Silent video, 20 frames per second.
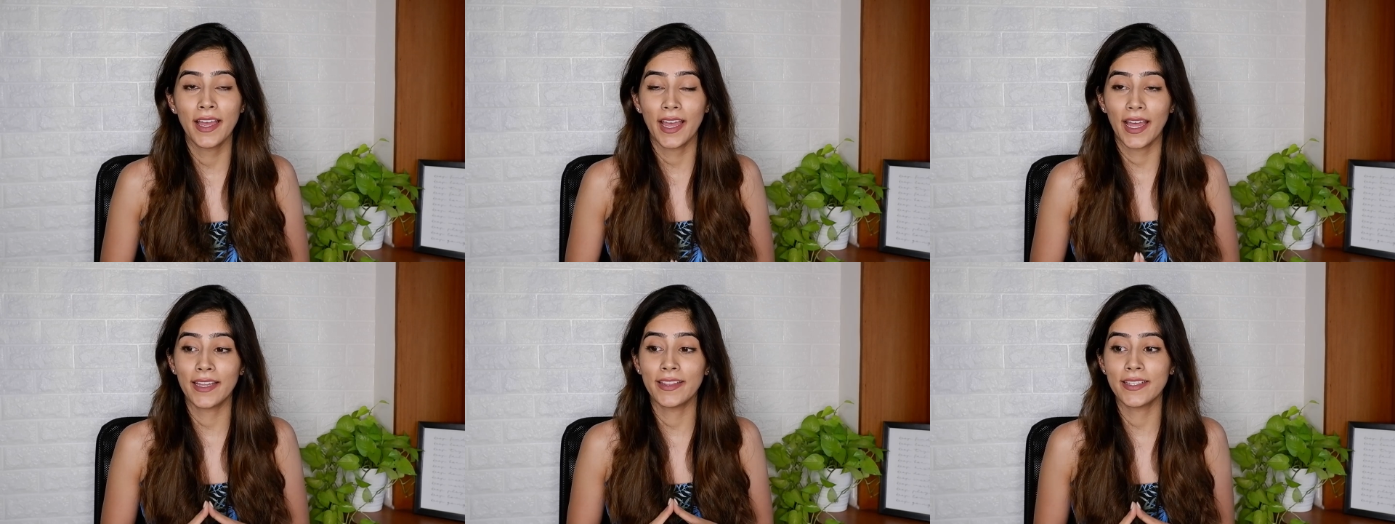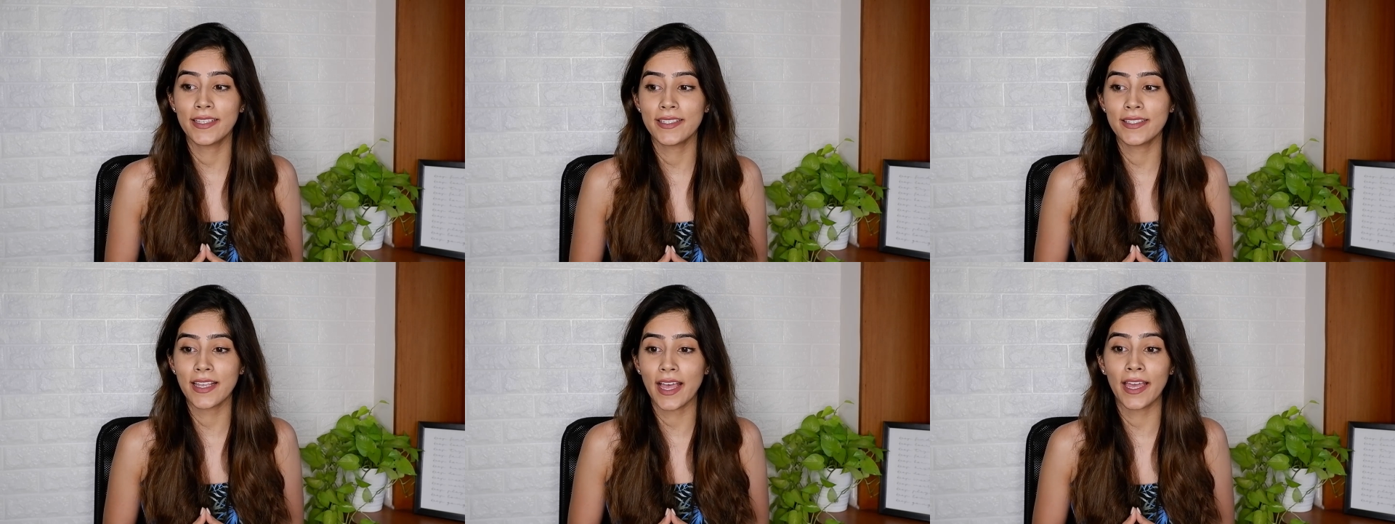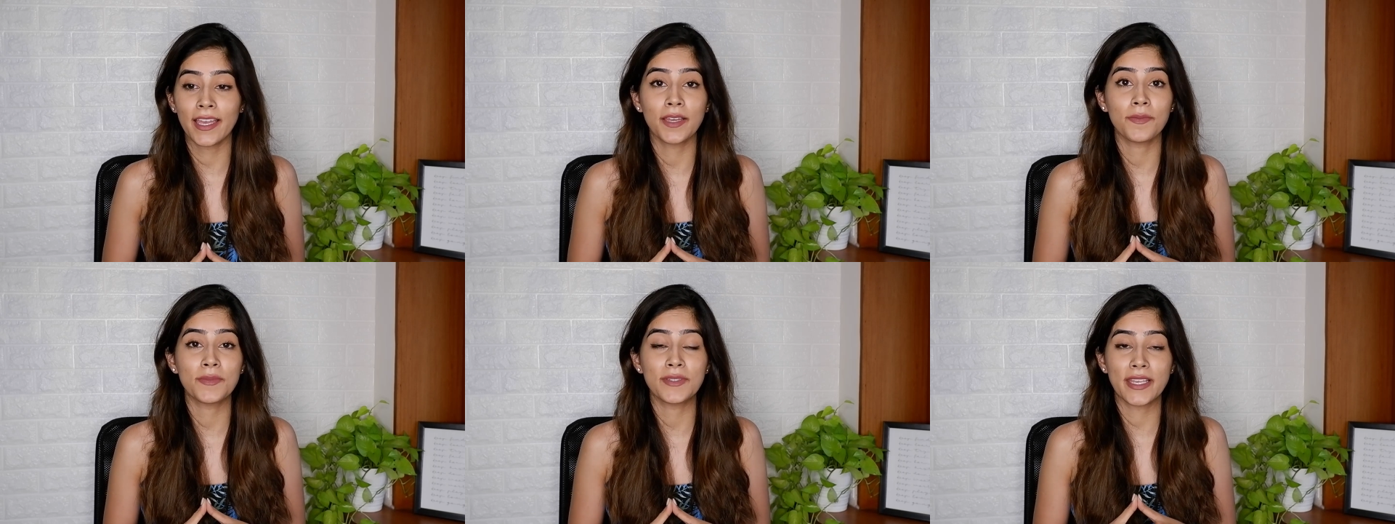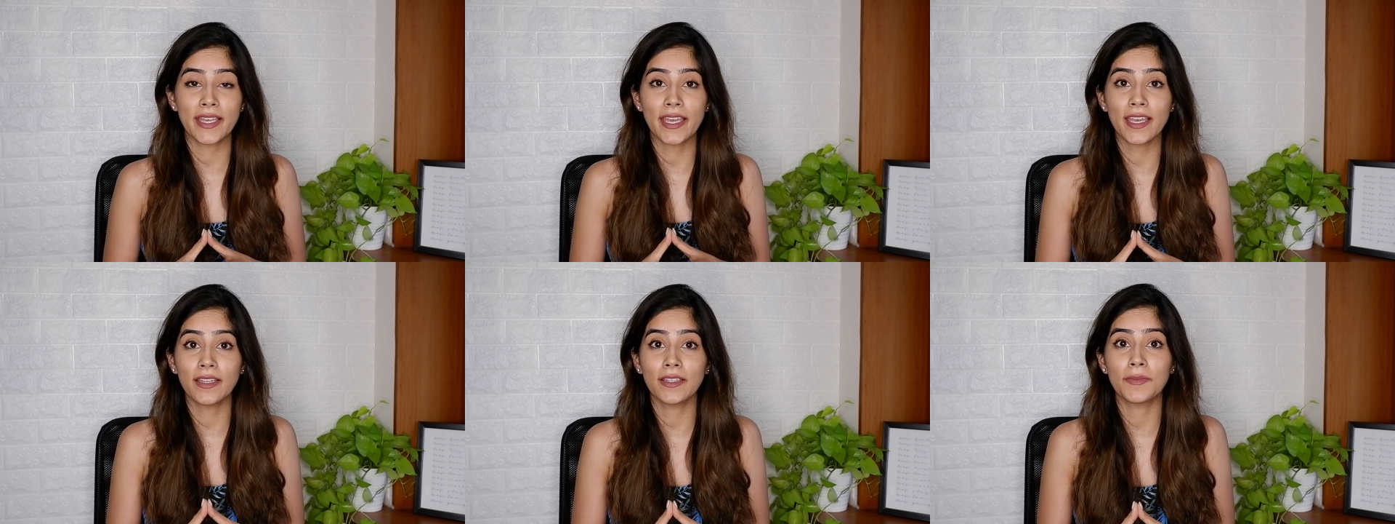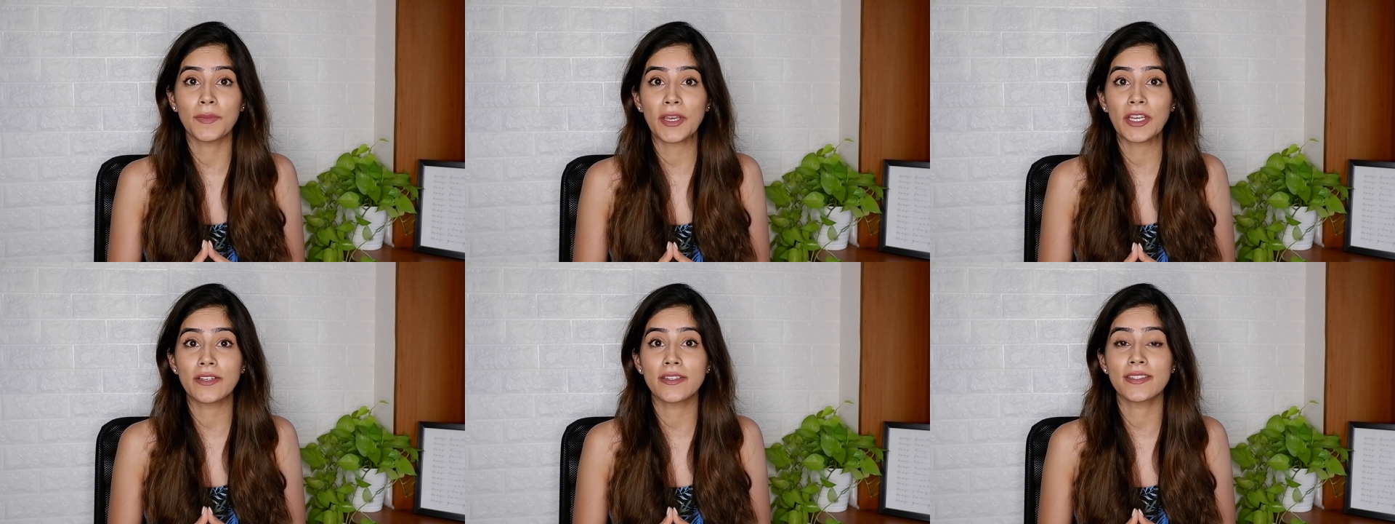and this I am saying
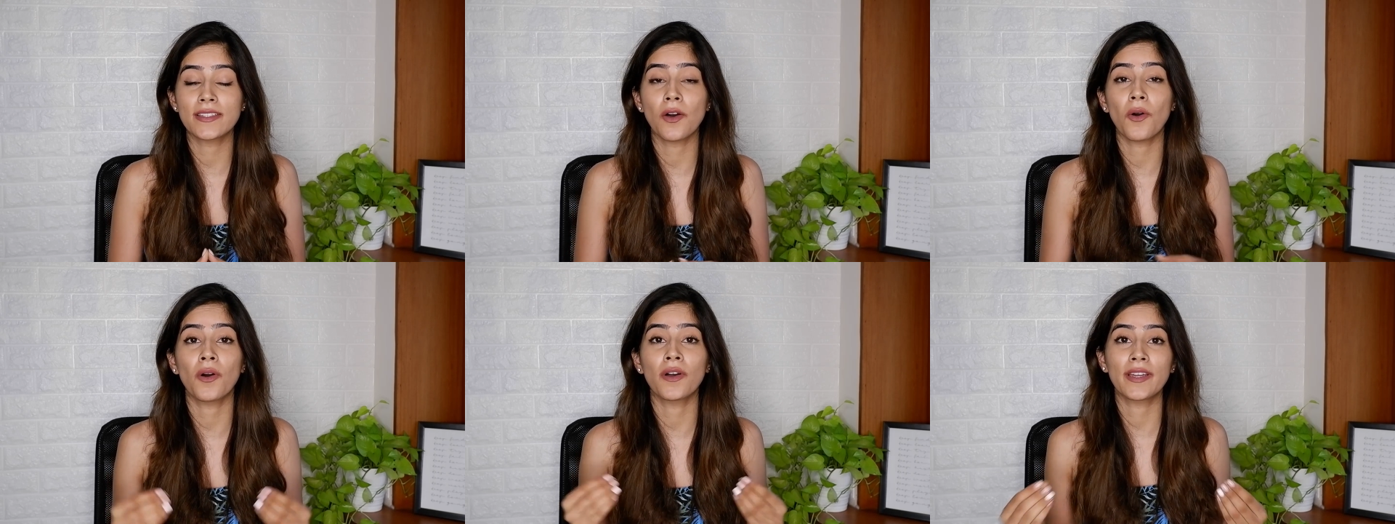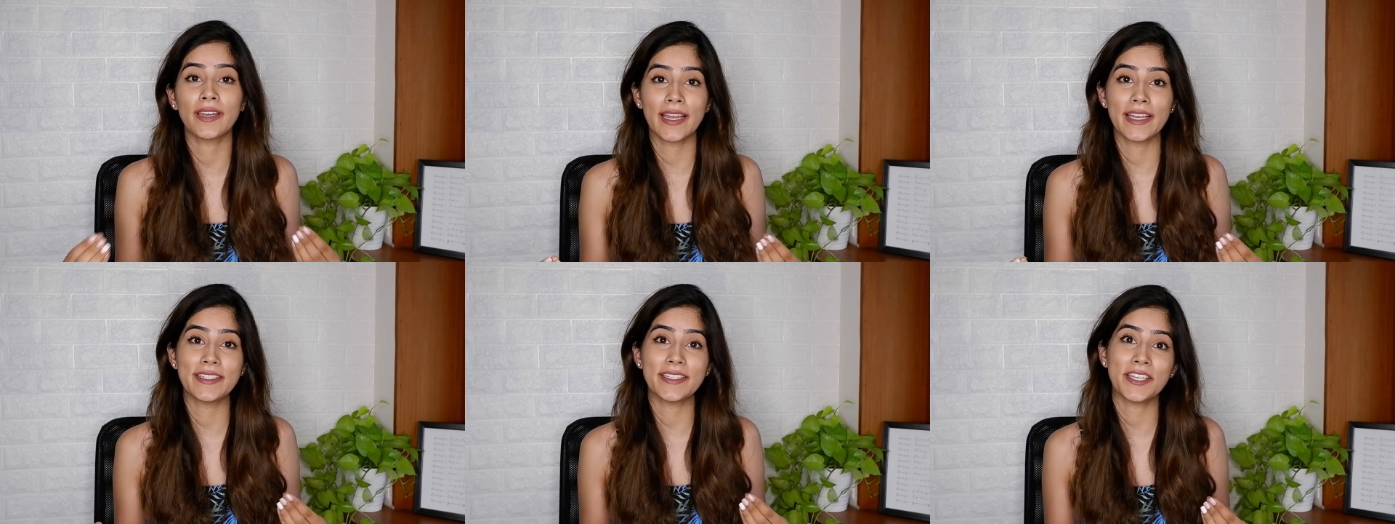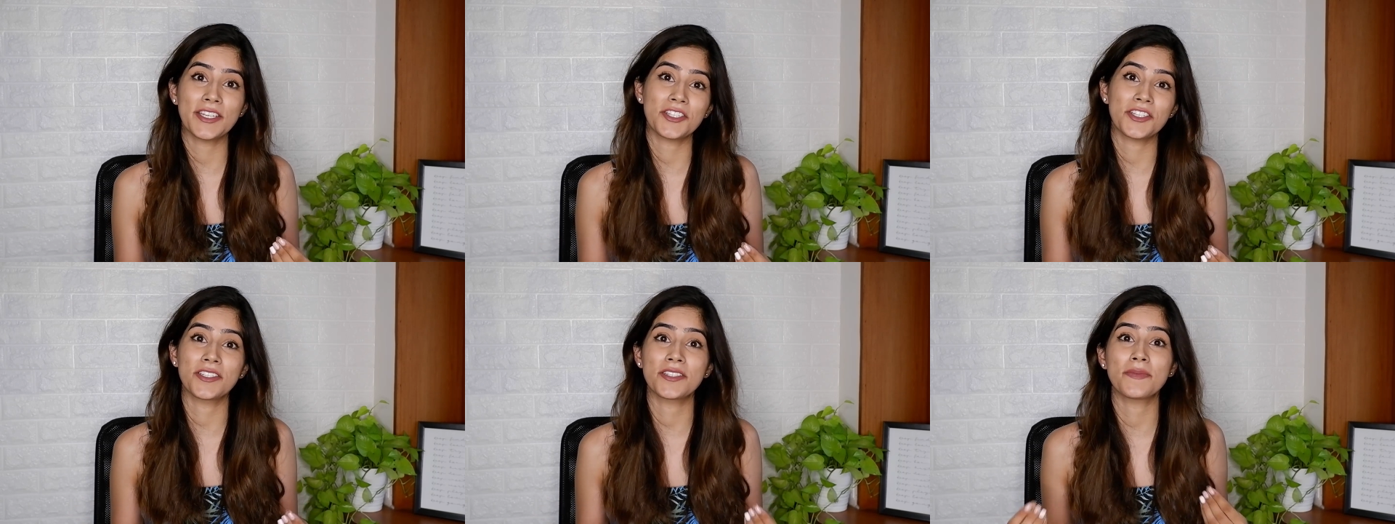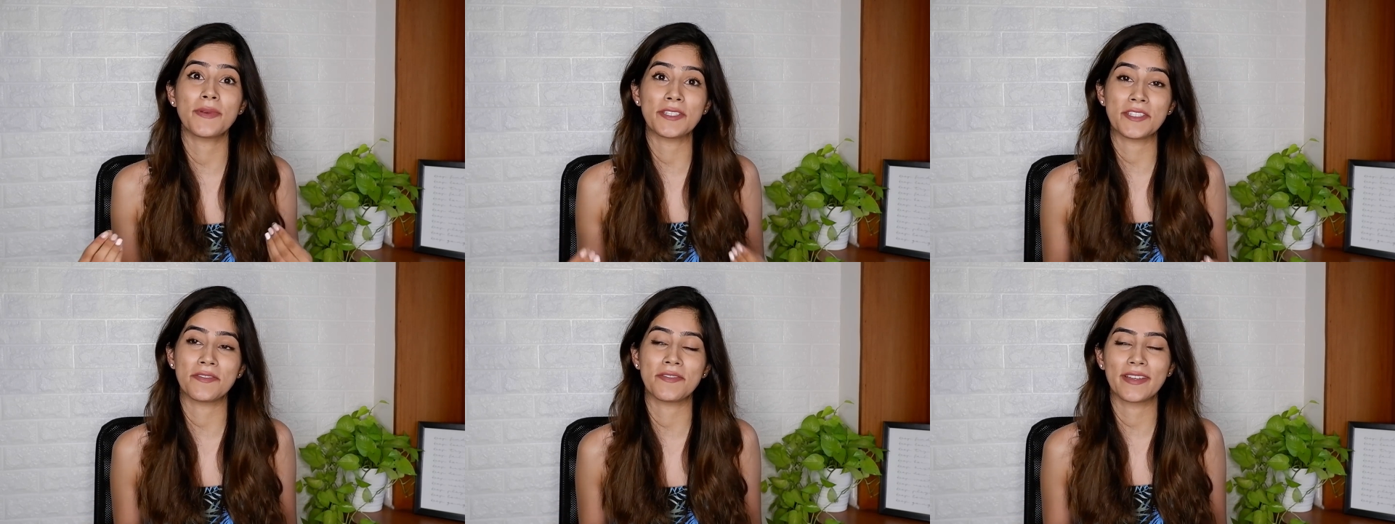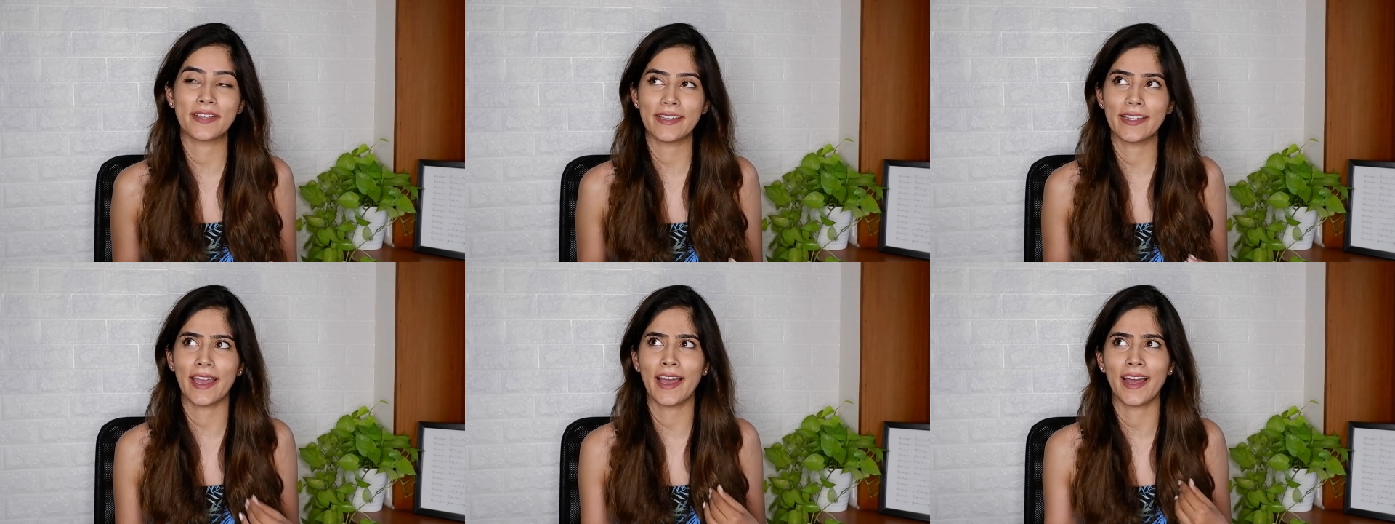because the organization
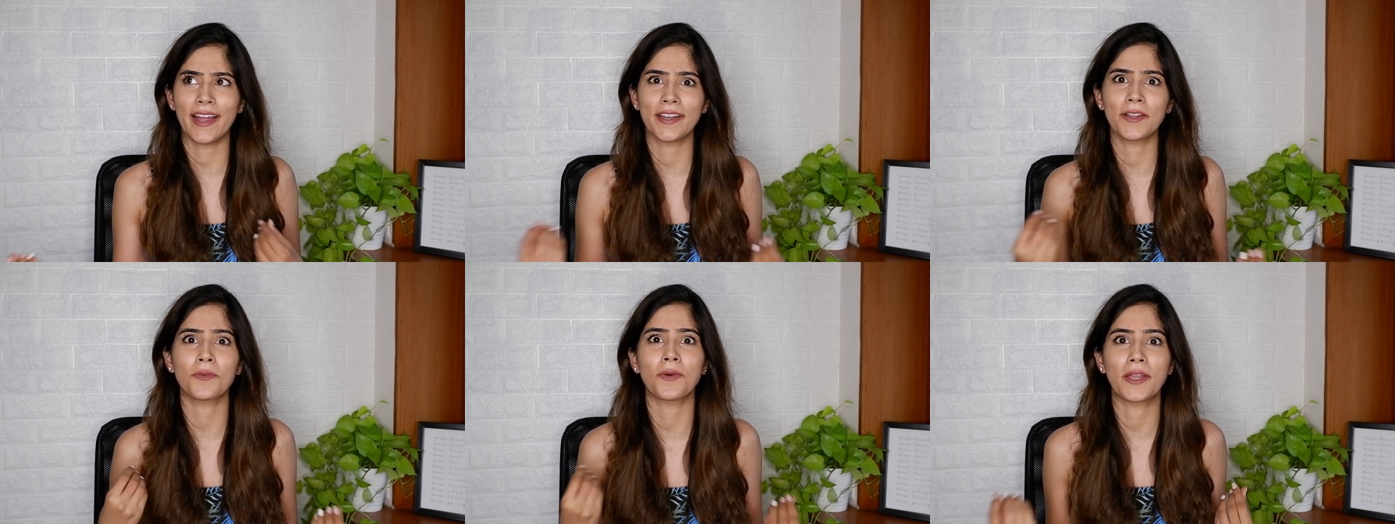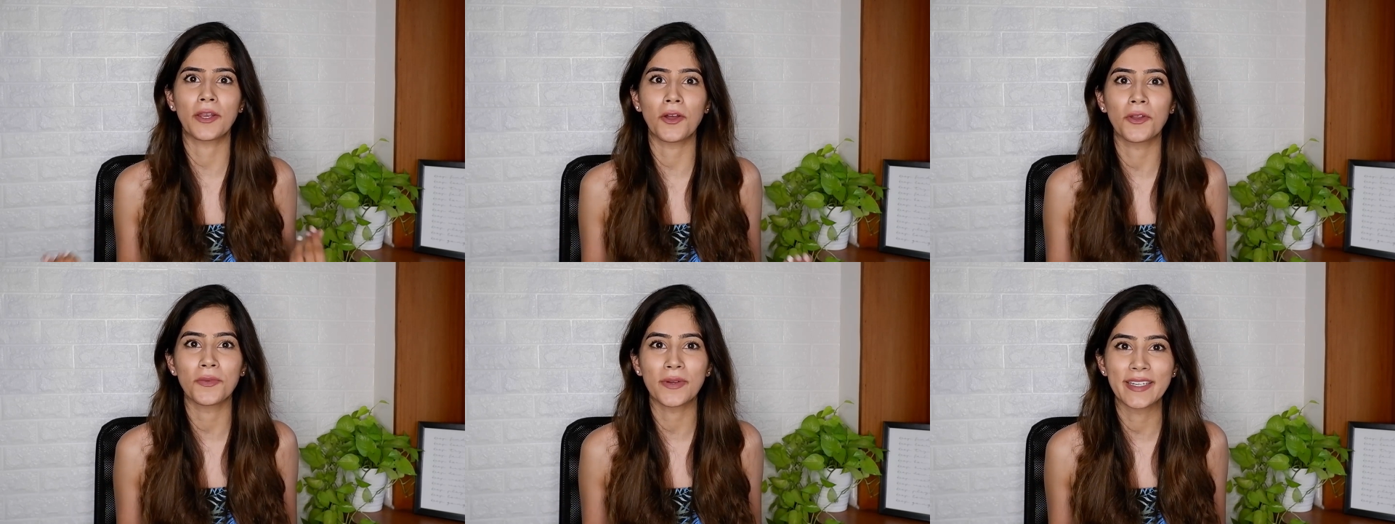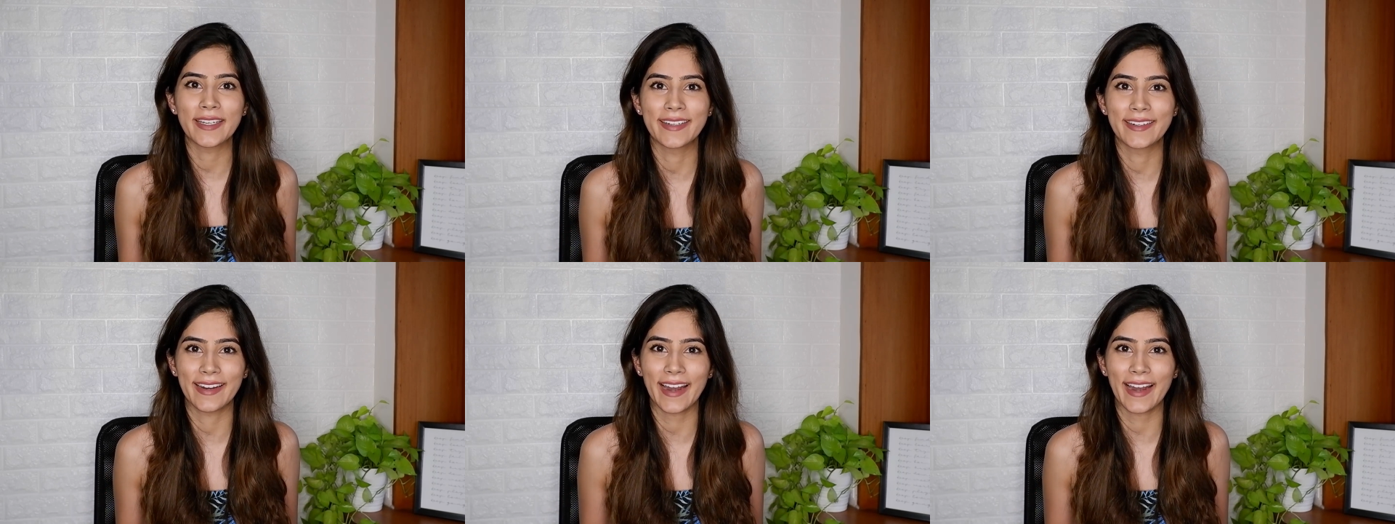specifically had a one-on-one